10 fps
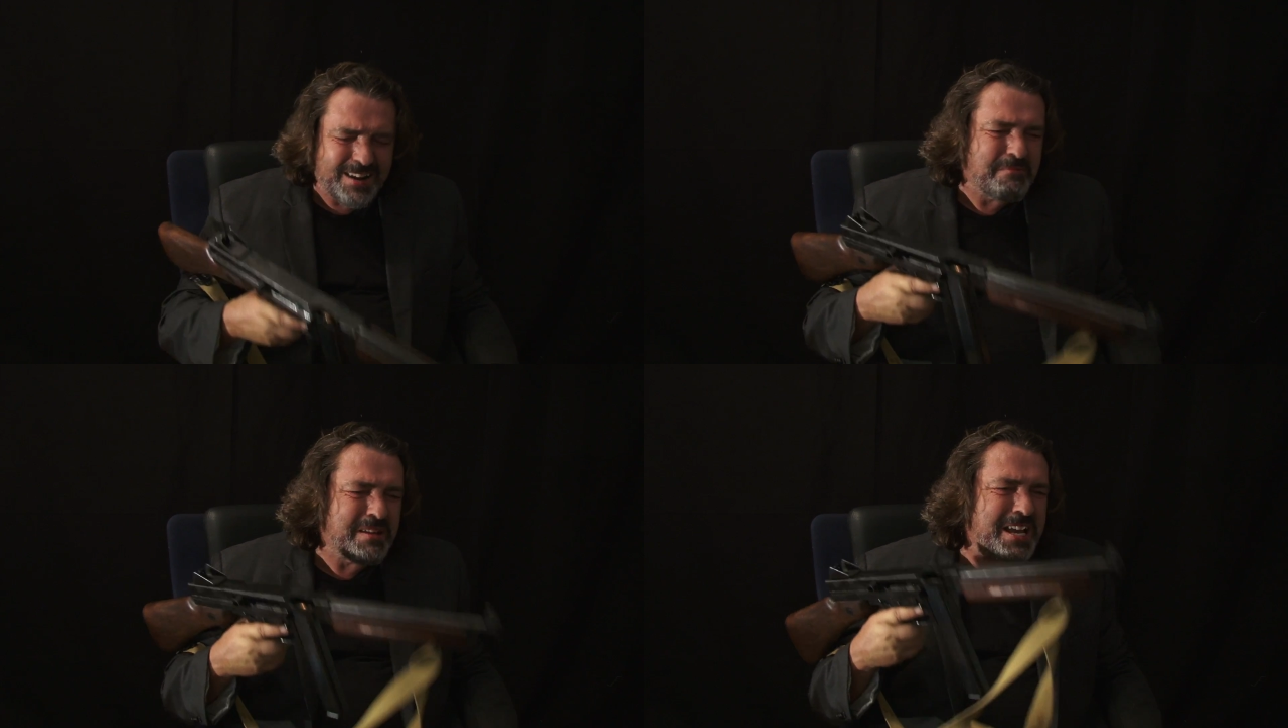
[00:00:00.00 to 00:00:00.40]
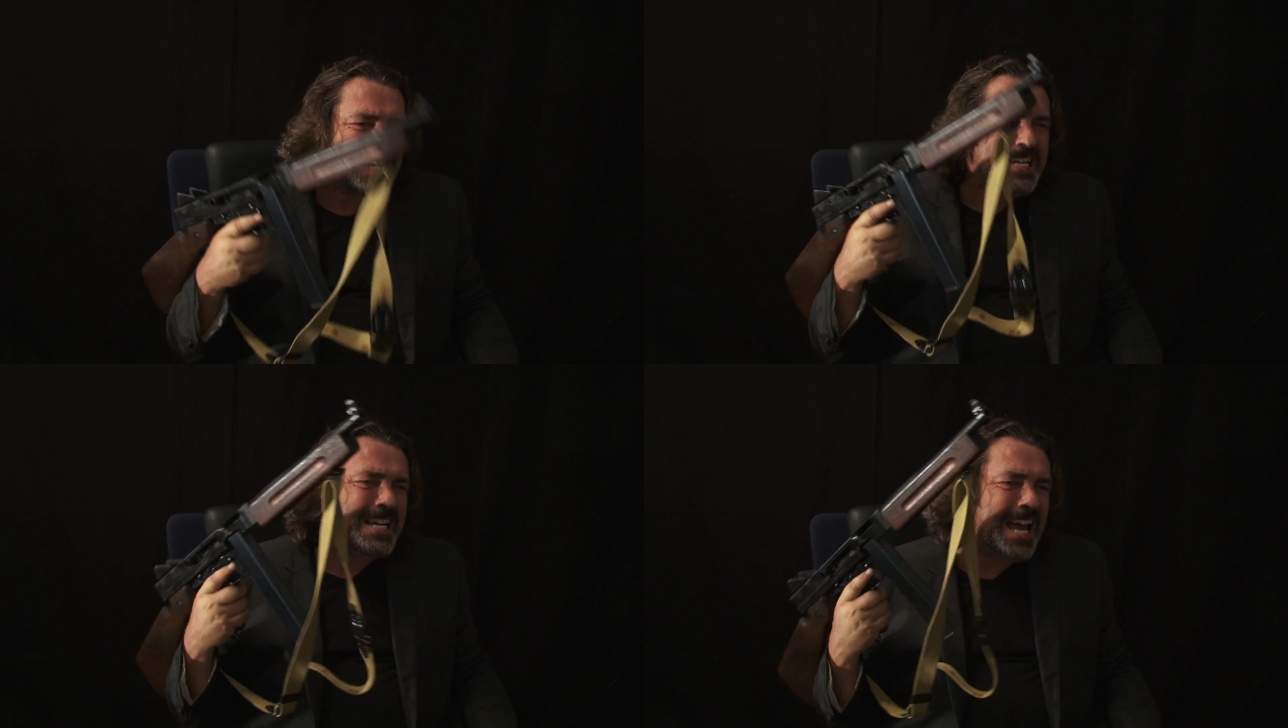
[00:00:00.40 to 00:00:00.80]
in a
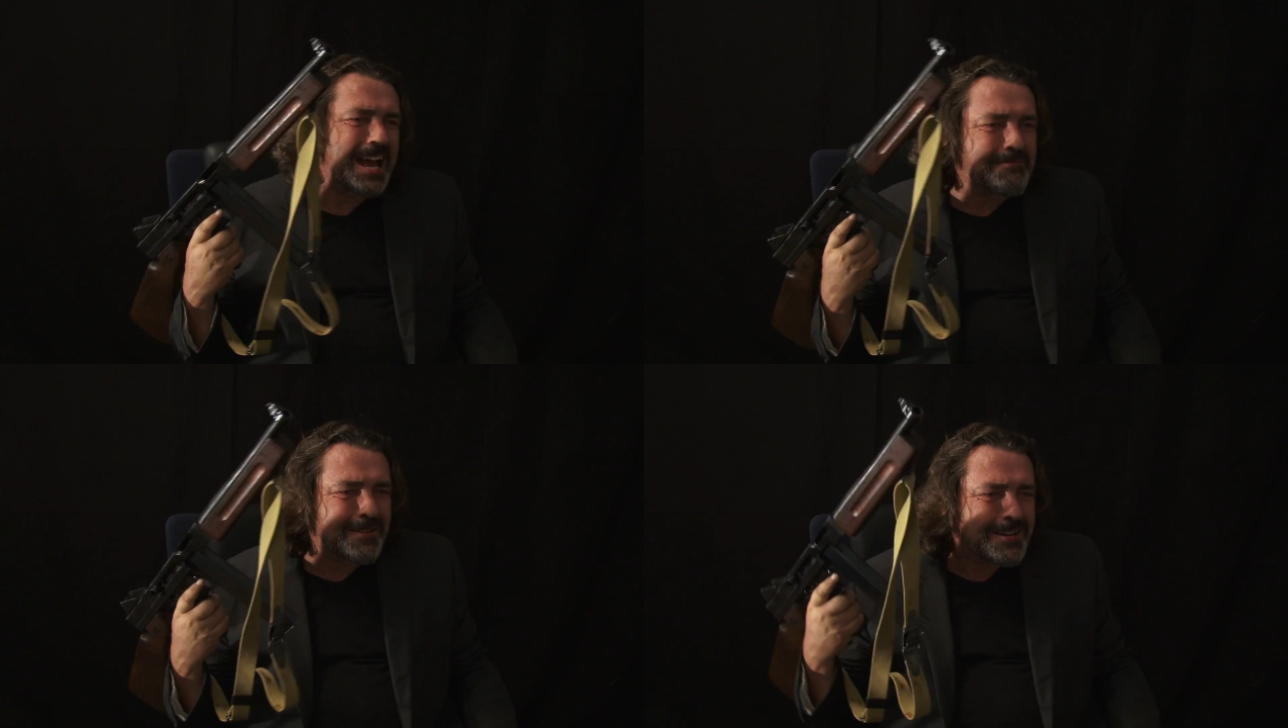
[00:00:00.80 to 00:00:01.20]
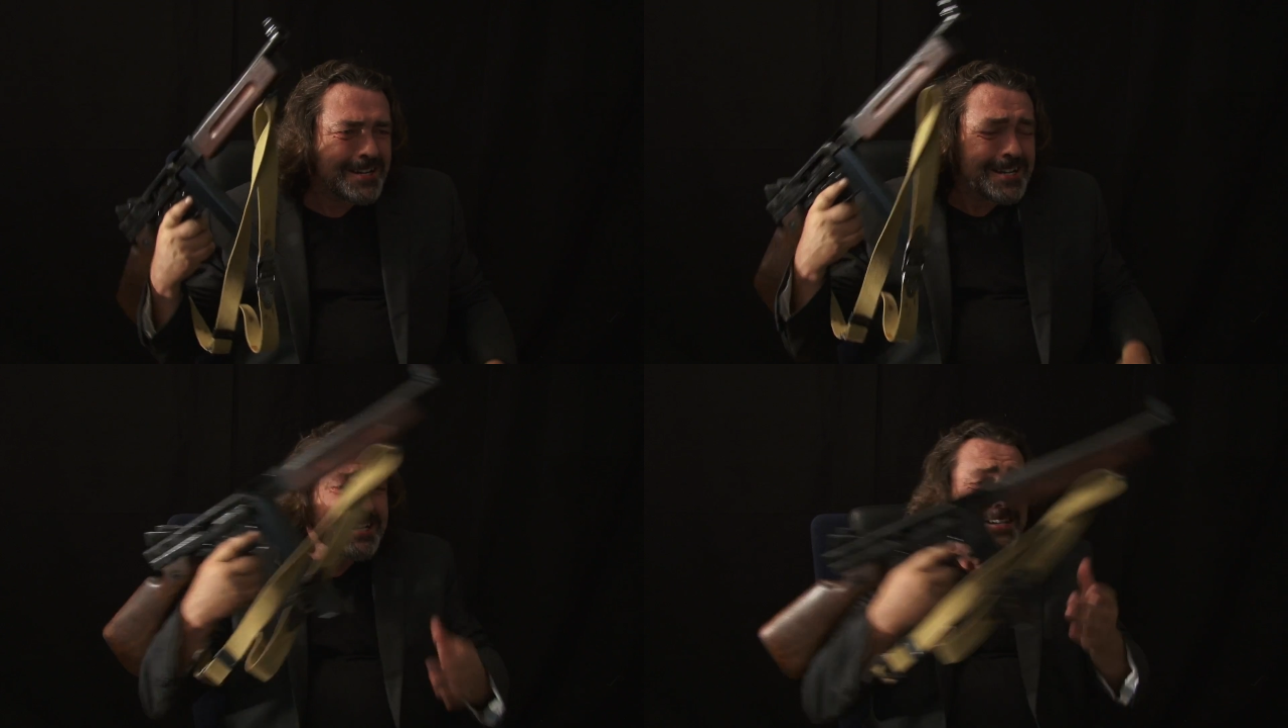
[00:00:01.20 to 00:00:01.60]
picnic hamper.
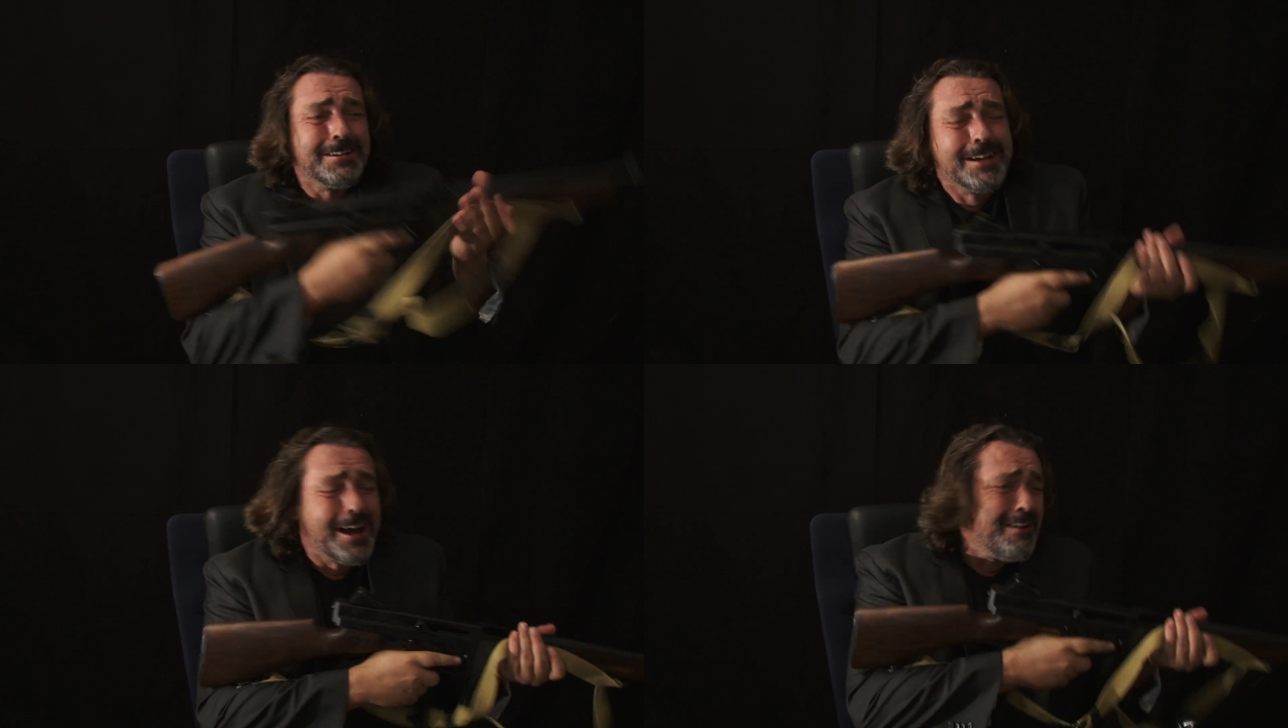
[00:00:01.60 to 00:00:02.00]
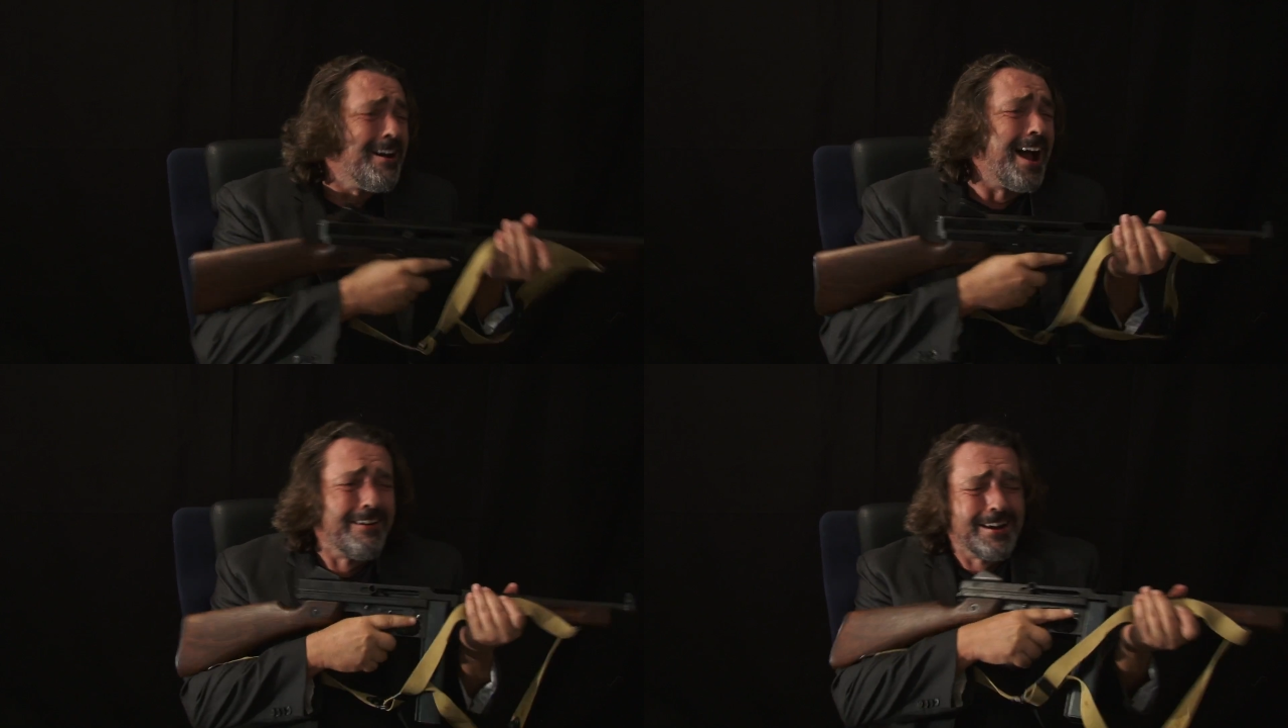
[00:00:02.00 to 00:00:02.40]
Oh,
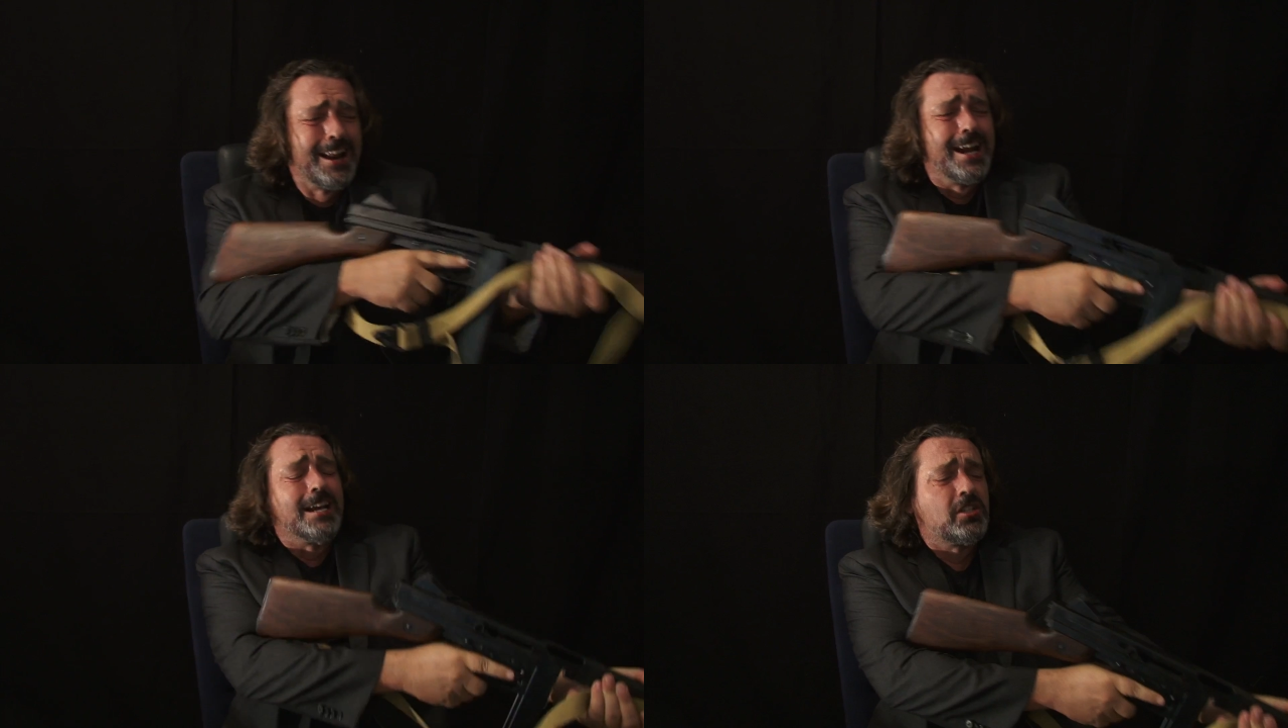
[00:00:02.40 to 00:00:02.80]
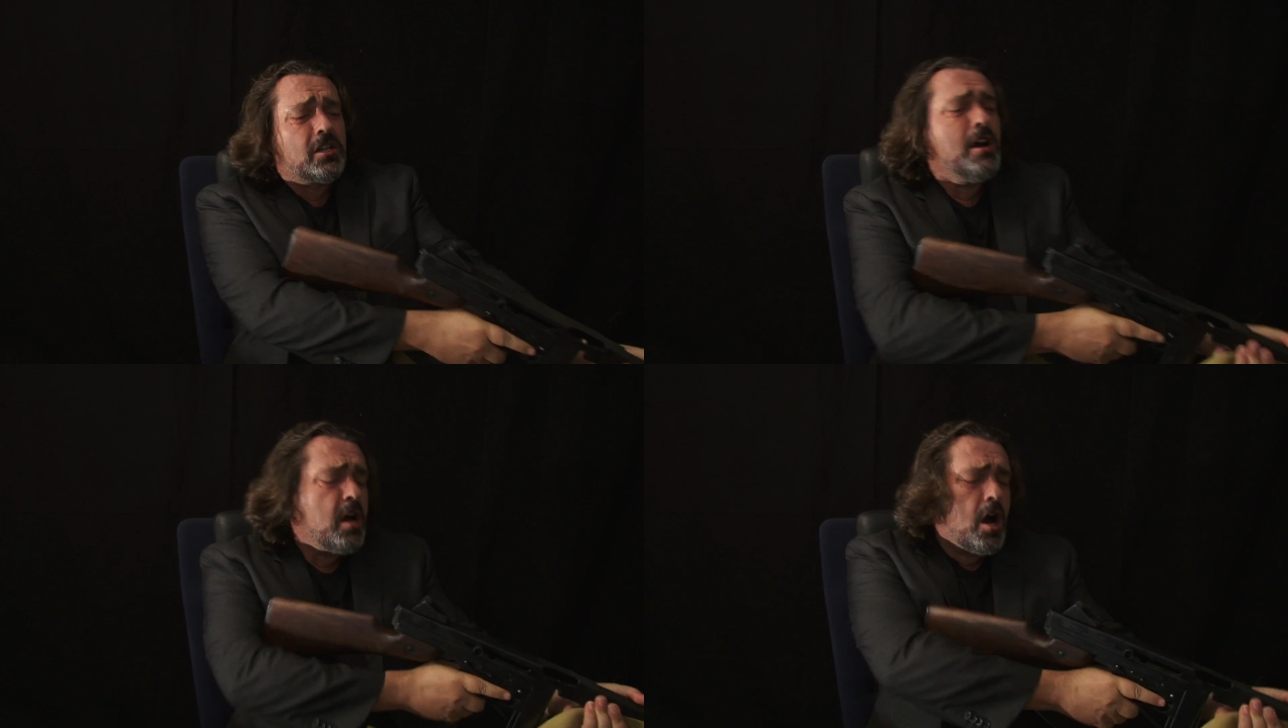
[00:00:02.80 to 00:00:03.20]
Harry
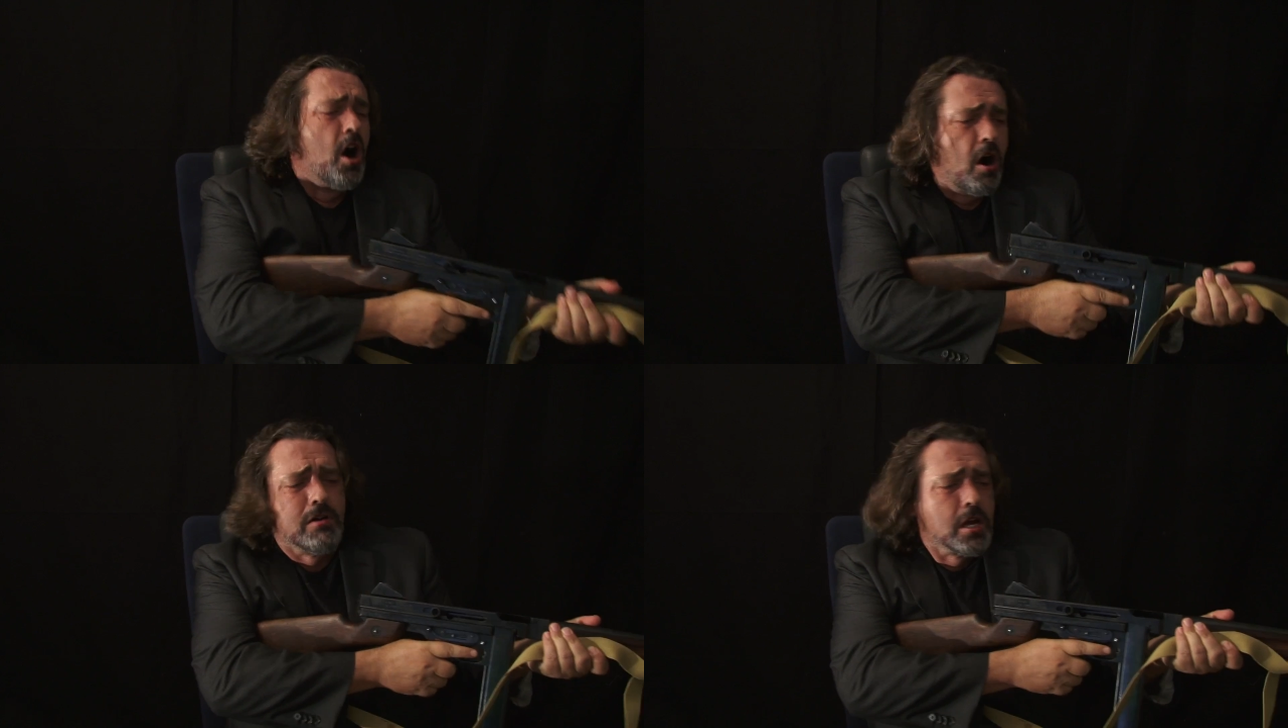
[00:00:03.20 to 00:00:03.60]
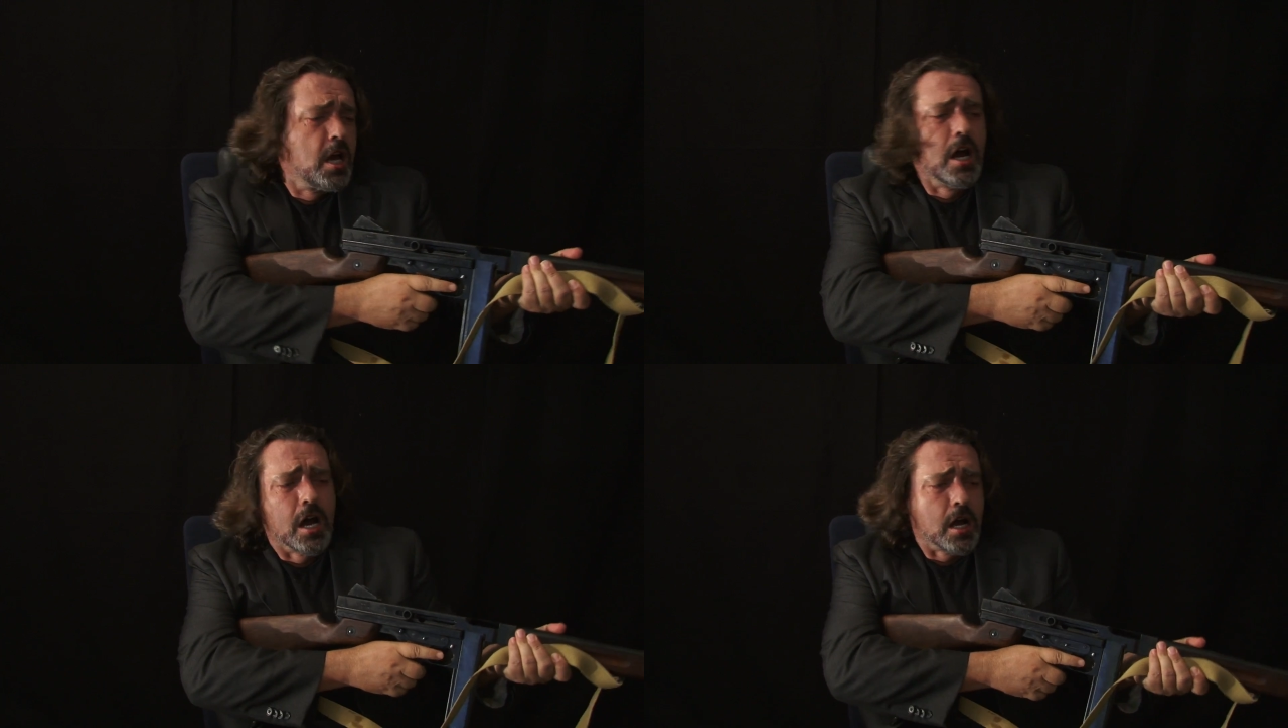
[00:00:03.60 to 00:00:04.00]
Lennox. Oh
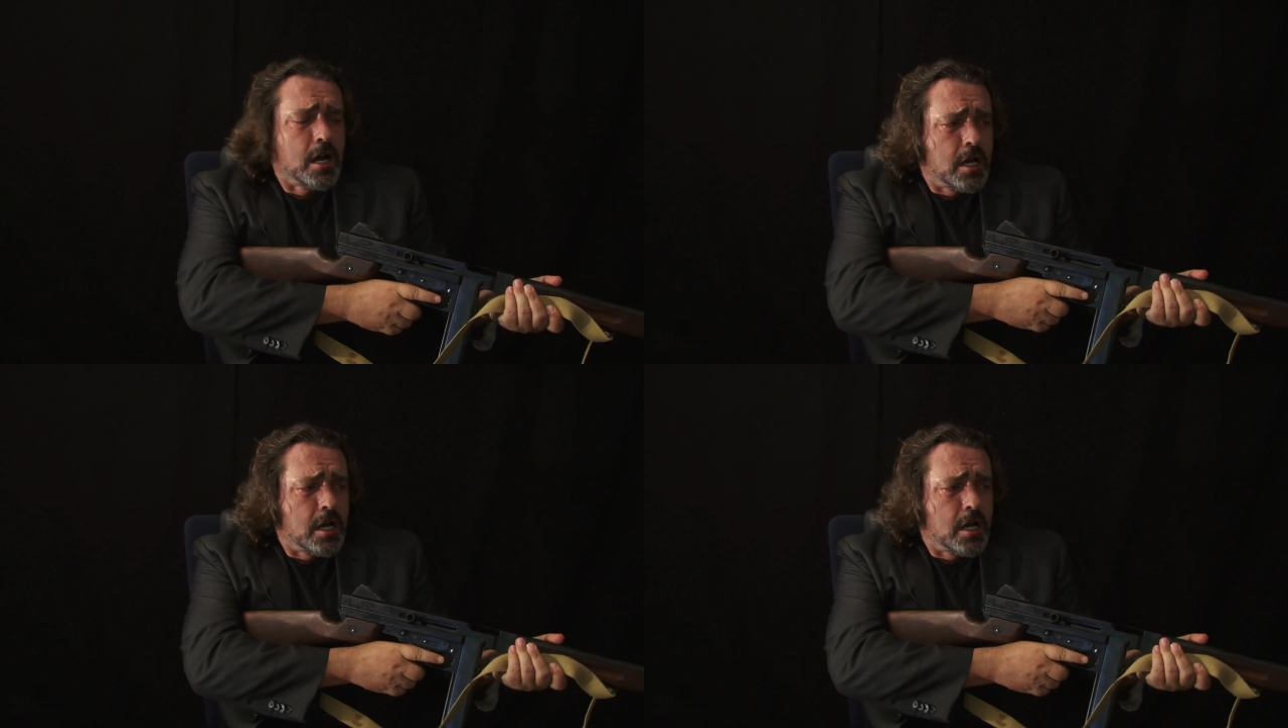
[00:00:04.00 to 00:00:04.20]
yeah,